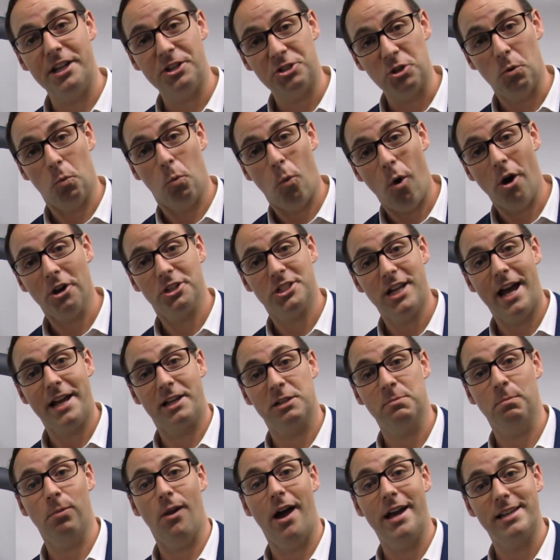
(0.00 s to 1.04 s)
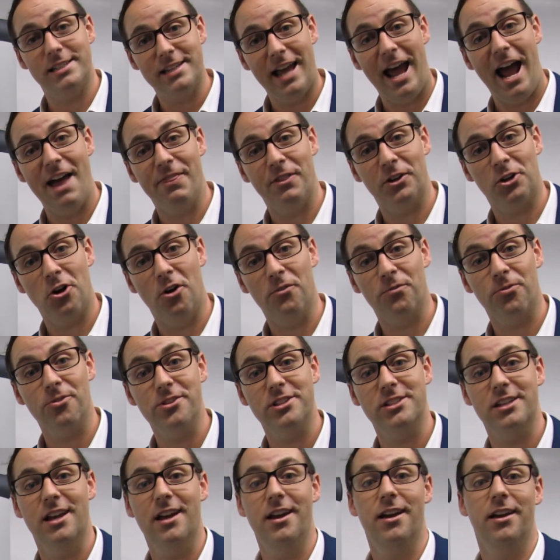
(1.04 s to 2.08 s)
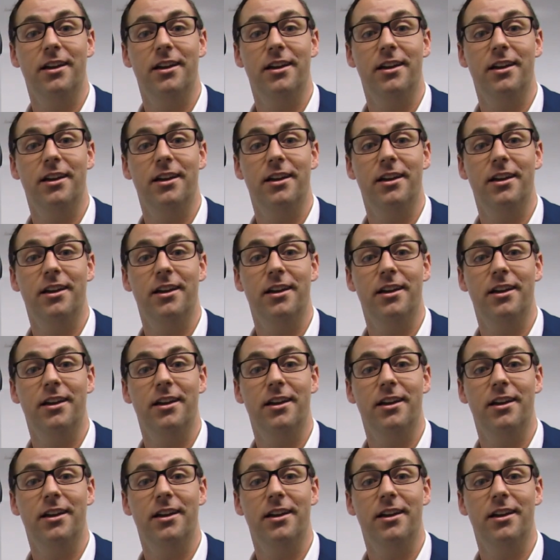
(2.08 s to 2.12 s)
into what takes place at the conference.